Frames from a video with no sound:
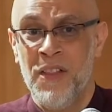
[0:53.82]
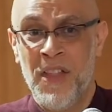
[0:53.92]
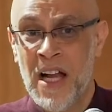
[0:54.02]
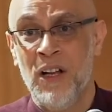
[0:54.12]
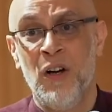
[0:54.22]

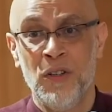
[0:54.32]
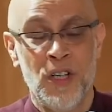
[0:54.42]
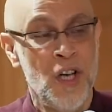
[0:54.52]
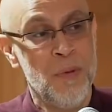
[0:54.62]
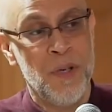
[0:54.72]
that long
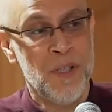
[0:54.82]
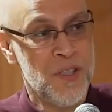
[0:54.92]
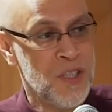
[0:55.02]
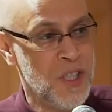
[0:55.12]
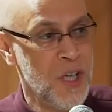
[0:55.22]
ago,
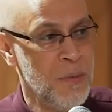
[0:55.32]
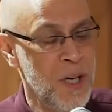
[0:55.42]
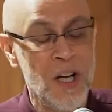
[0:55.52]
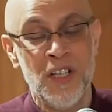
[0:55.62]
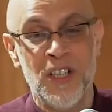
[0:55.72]
because the
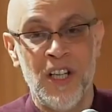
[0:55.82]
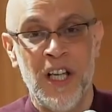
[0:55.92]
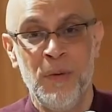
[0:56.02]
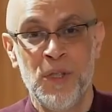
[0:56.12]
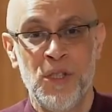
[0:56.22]
terminology that
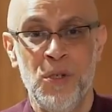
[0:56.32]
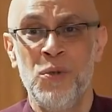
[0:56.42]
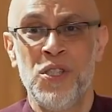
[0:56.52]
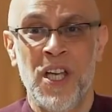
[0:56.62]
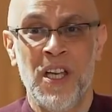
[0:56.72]
he was
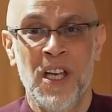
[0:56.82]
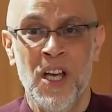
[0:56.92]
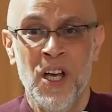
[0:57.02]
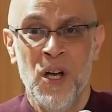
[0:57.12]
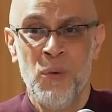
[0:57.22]
using
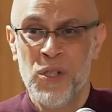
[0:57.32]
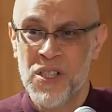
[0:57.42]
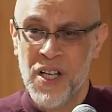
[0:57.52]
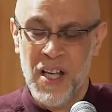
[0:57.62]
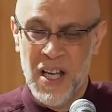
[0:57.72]

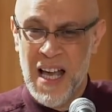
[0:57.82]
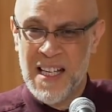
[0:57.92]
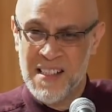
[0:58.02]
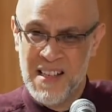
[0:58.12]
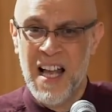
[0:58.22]
was
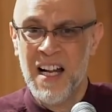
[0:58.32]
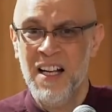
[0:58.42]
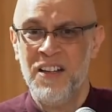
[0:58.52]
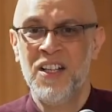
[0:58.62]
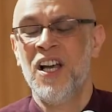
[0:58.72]

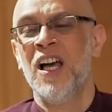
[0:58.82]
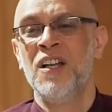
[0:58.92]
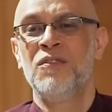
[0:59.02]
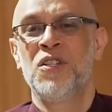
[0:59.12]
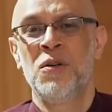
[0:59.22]
exactly the
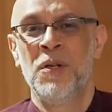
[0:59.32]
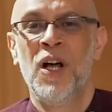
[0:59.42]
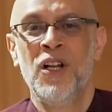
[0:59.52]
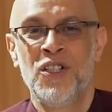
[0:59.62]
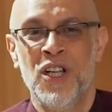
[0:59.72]
kind of
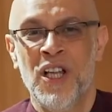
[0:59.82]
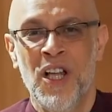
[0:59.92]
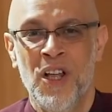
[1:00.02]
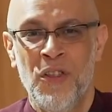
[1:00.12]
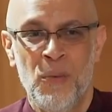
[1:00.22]
terminology
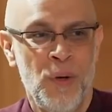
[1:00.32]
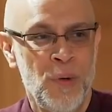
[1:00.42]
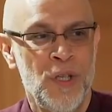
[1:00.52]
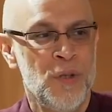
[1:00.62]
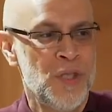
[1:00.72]
that we
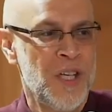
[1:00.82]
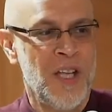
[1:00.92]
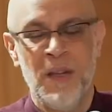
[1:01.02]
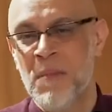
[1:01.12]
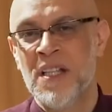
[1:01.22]
were
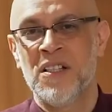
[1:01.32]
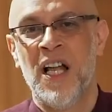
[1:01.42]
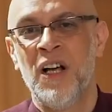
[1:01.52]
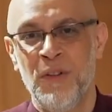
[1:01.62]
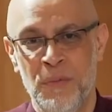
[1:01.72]
using in the
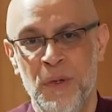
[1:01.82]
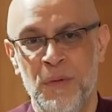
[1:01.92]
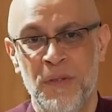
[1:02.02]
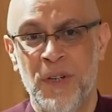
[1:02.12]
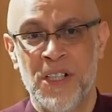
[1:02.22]
mental health
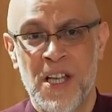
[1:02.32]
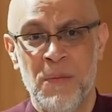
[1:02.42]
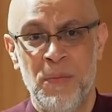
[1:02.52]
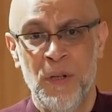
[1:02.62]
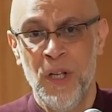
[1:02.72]
movement, for
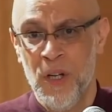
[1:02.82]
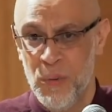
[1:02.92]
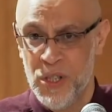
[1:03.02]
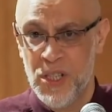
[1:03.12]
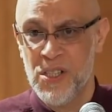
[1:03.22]
example,
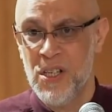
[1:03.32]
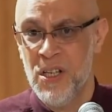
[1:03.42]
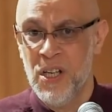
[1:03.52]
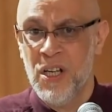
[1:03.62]
which is a